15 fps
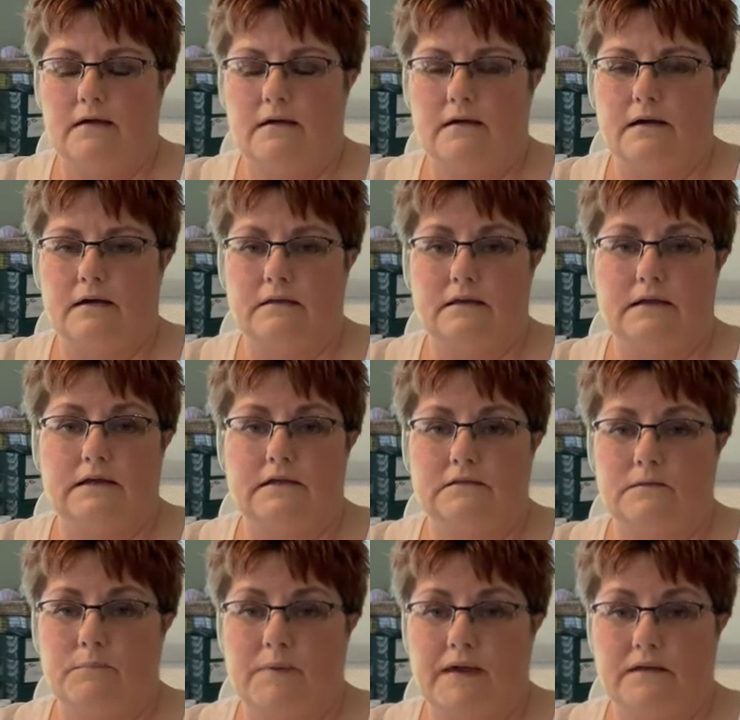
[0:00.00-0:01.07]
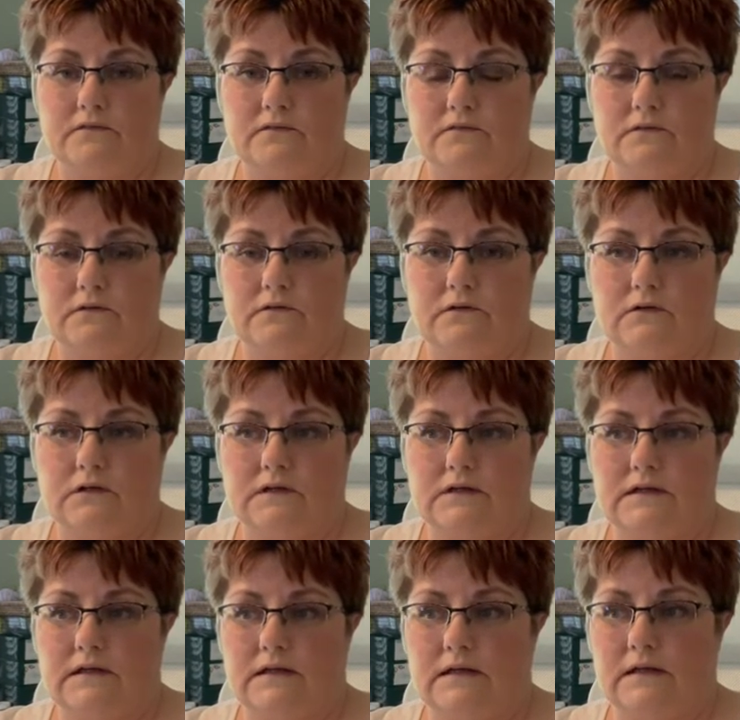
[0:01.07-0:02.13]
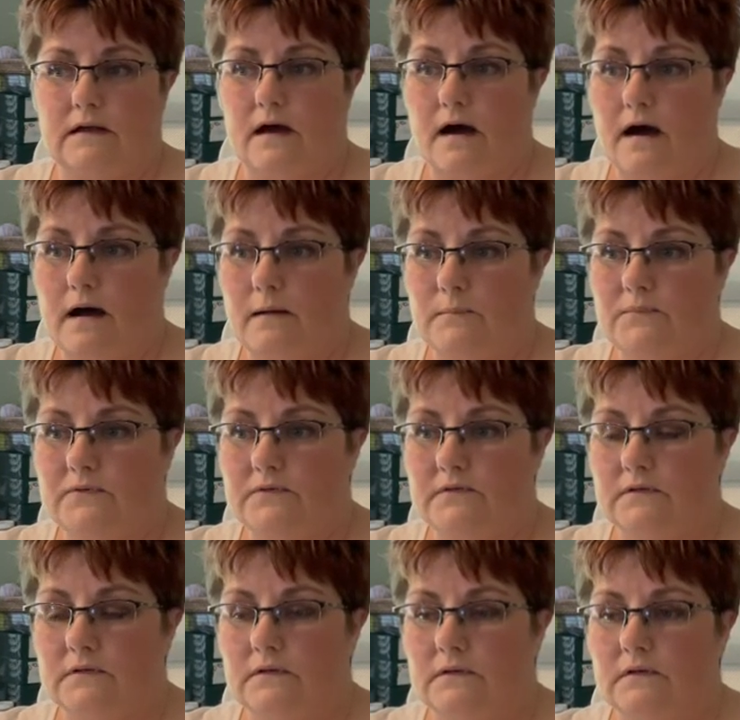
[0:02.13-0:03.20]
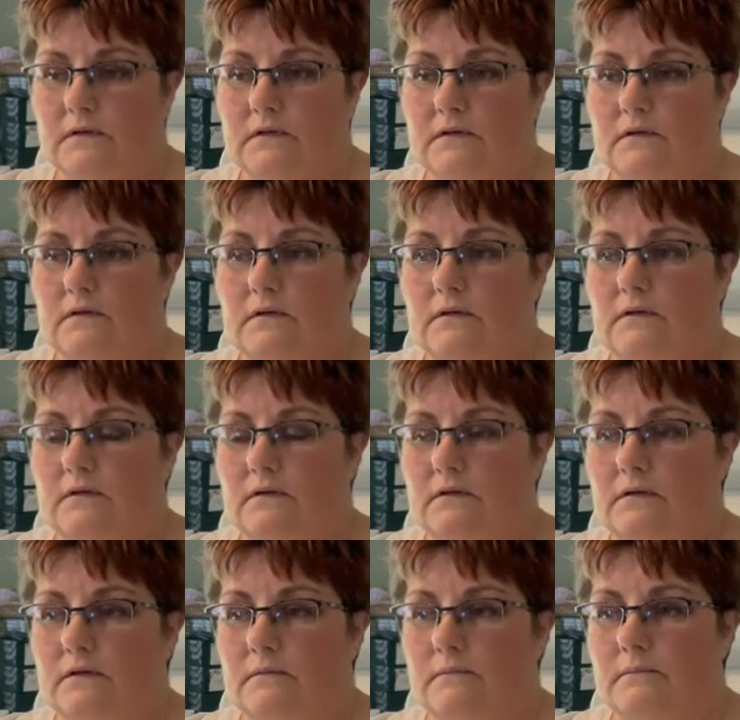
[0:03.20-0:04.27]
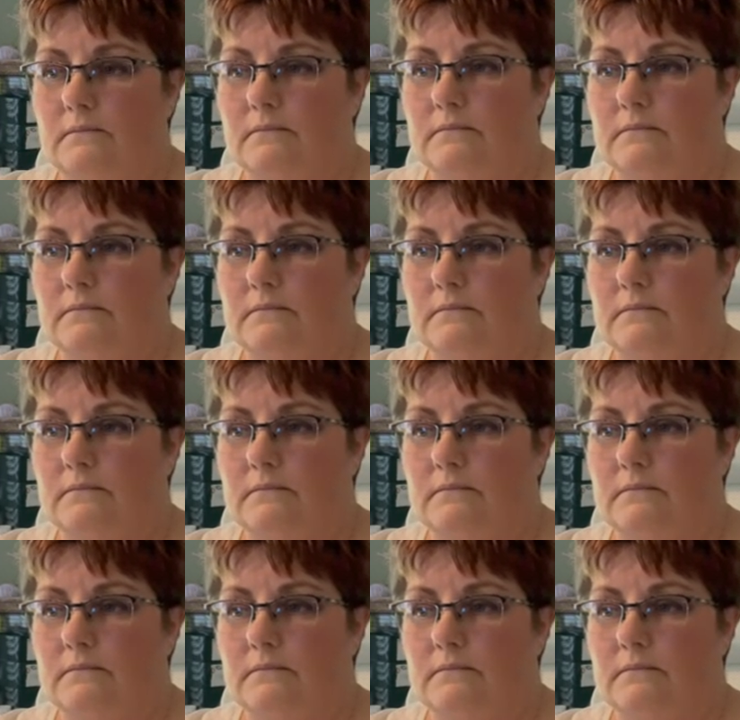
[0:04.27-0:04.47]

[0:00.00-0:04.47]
I like it the best. You can get Hobbs. There's